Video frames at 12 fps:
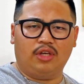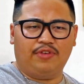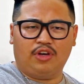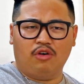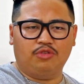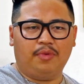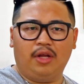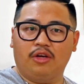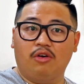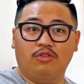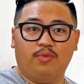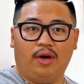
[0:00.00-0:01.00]
If it goes well,
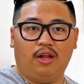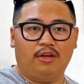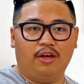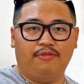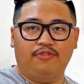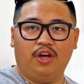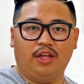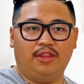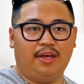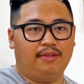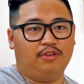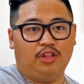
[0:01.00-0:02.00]
it goes well. If not,
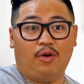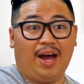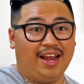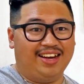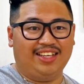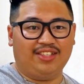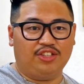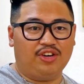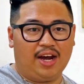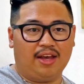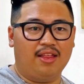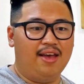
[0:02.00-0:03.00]
then, you know, at least I
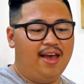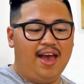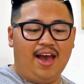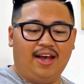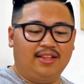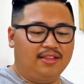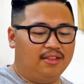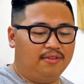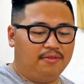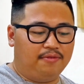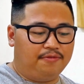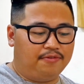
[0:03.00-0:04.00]
tried. And
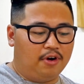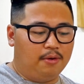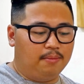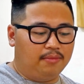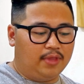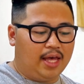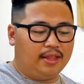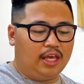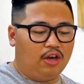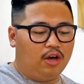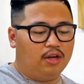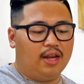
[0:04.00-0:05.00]
from that
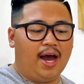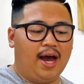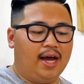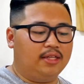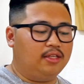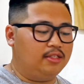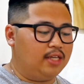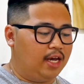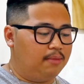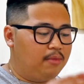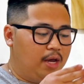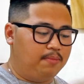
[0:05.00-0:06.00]
day on, I
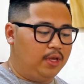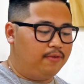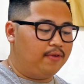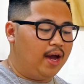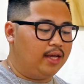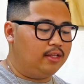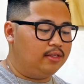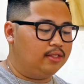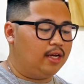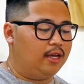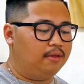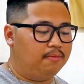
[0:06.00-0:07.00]
designed my beef. I
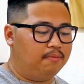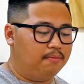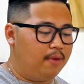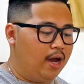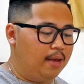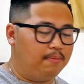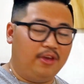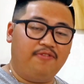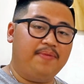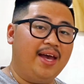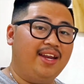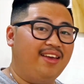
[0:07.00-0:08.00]
designed my beef
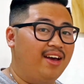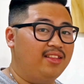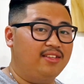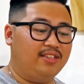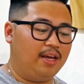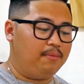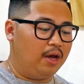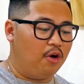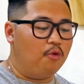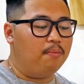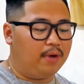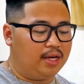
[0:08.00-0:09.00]
patty, I designed my
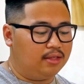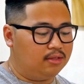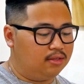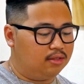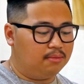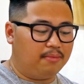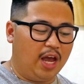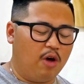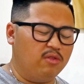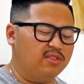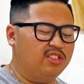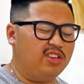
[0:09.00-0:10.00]
own buns, my
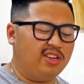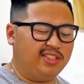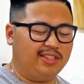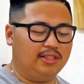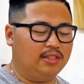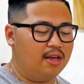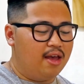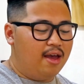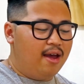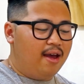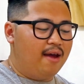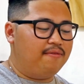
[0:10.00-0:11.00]
own sauces,
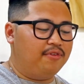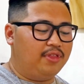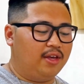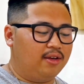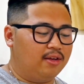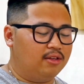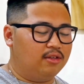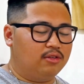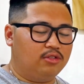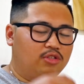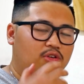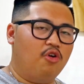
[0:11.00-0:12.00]
everything.
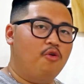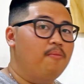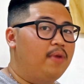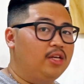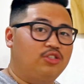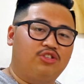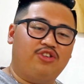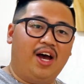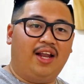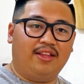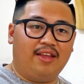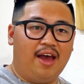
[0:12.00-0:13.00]
So much
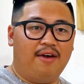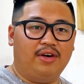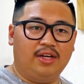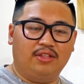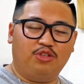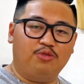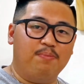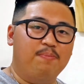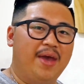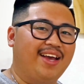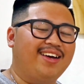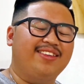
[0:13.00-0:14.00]
trial and error to
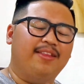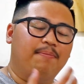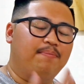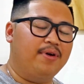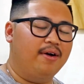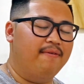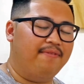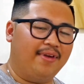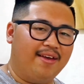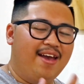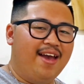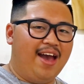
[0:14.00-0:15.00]
make the
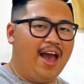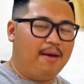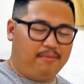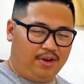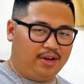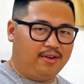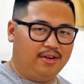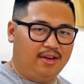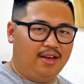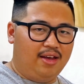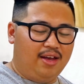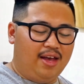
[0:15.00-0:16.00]
perfect hamburger.
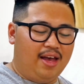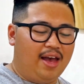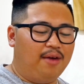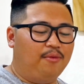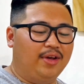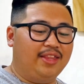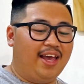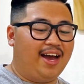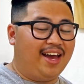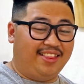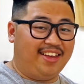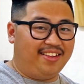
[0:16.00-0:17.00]
And one day
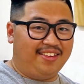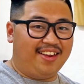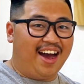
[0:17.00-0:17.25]
I did.